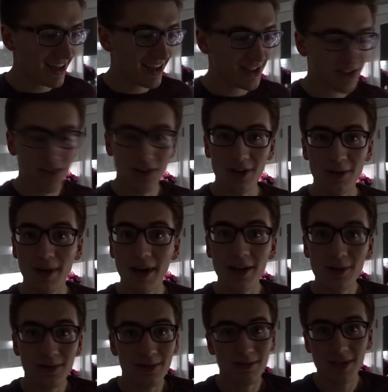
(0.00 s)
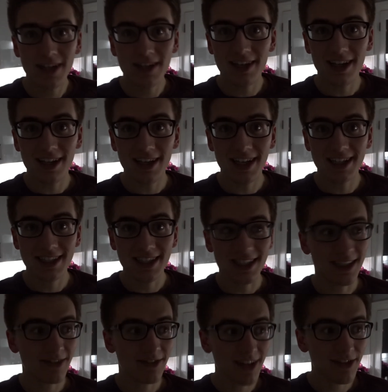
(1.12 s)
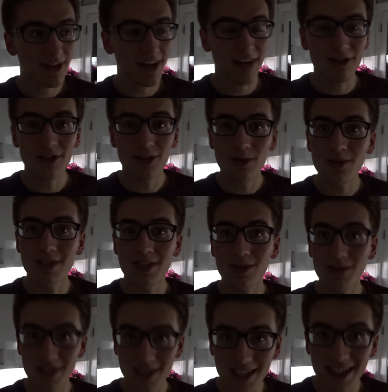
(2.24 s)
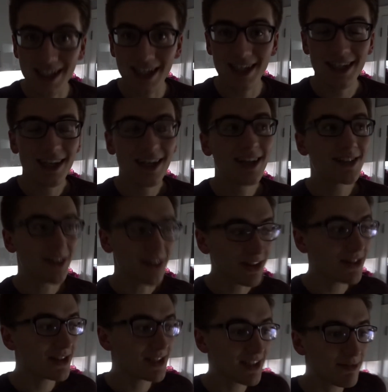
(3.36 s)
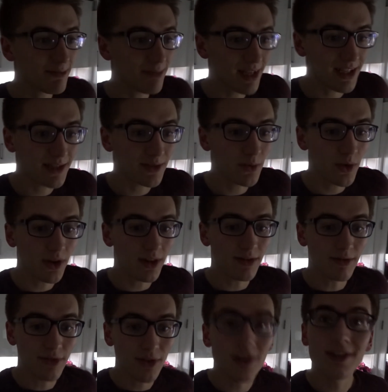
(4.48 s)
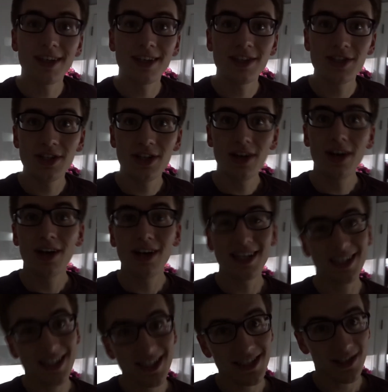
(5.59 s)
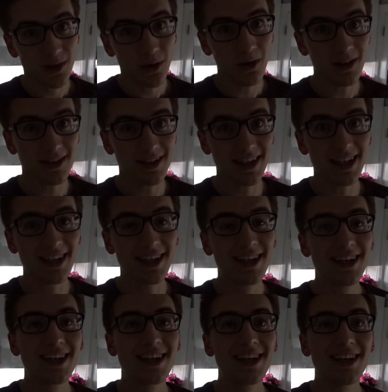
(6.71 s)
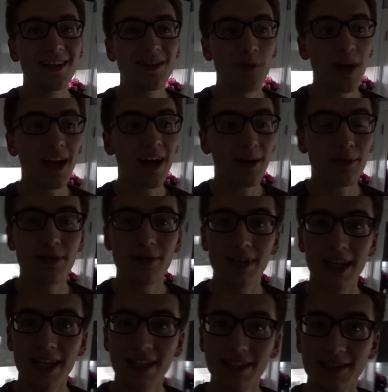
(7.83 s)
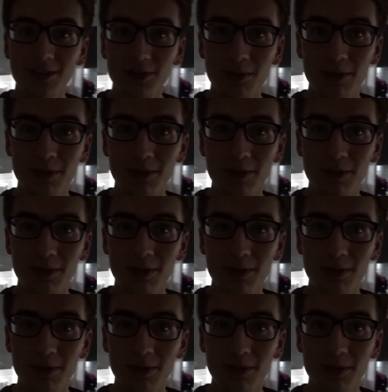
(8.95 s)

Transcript: shocked. I know internet like that exists, I've never ever used it or seen it. So 37 minutes worth of footage, decent quality, went up in less than 2